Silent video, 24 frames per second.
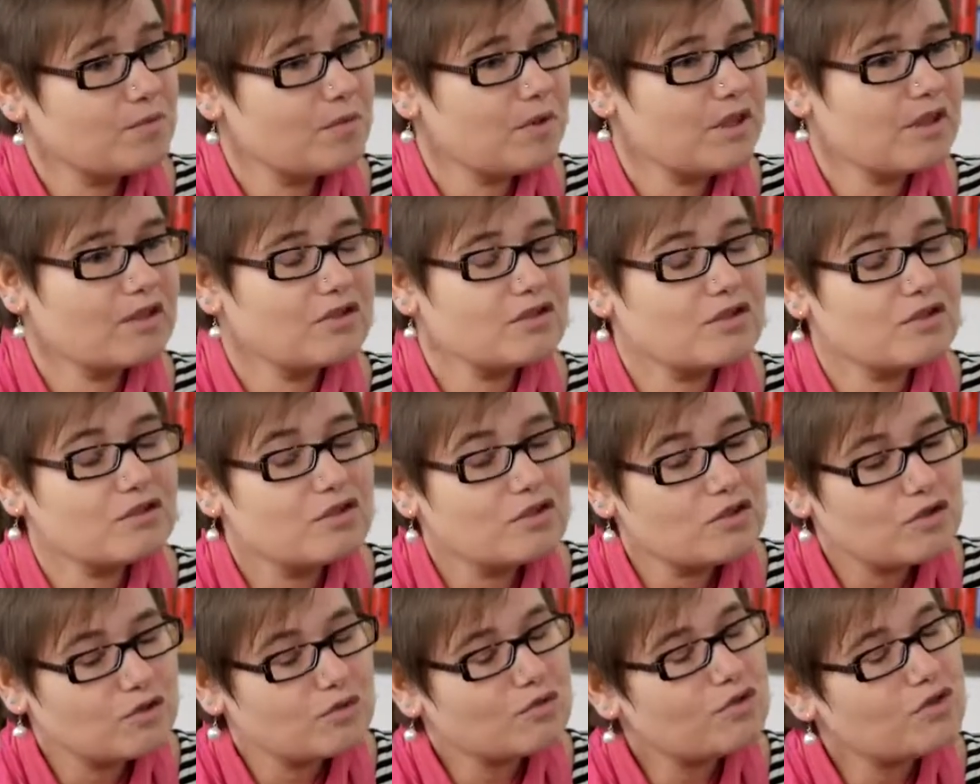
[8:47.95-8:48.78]
because it's
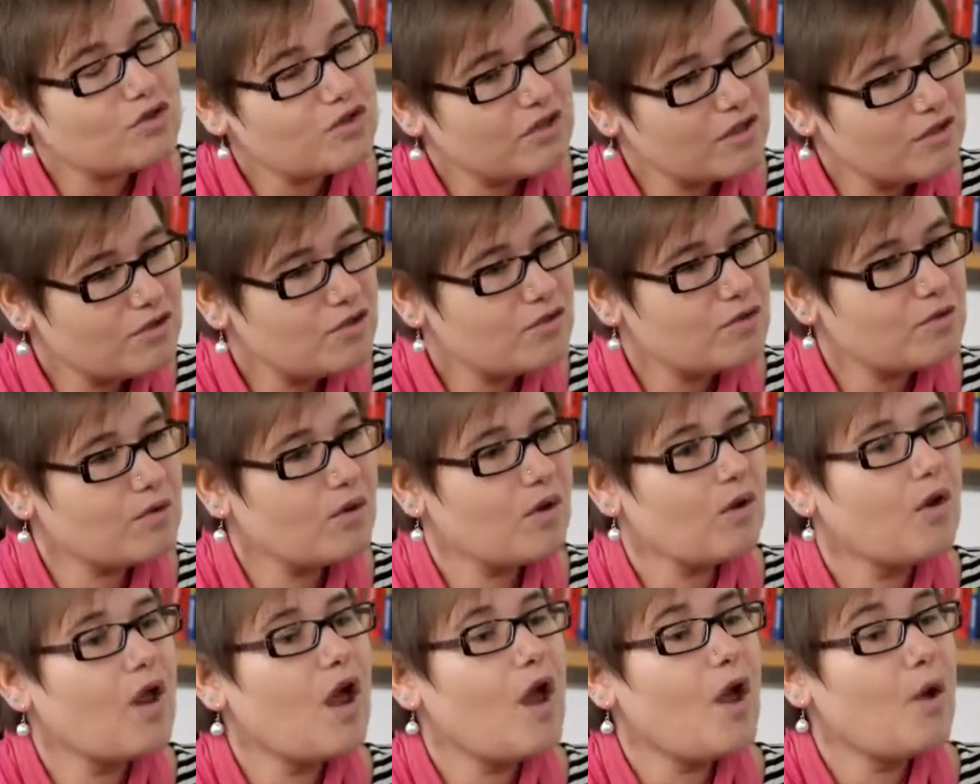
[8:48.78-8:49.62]
so
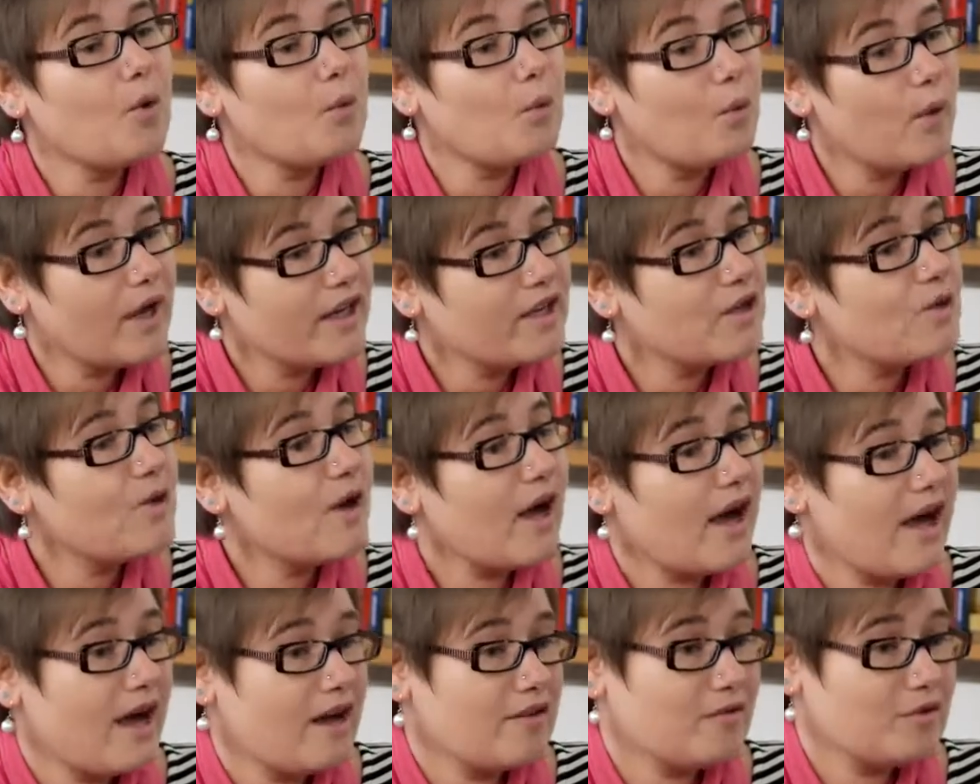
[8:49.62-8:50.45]
central when you
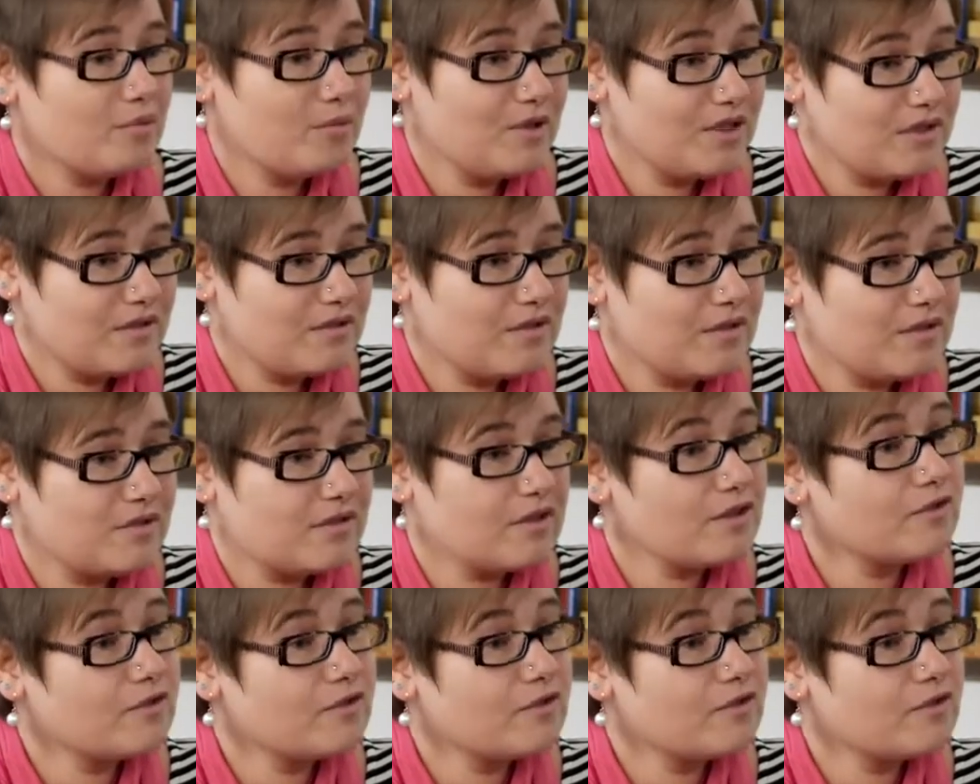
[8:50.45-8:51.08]
have a business.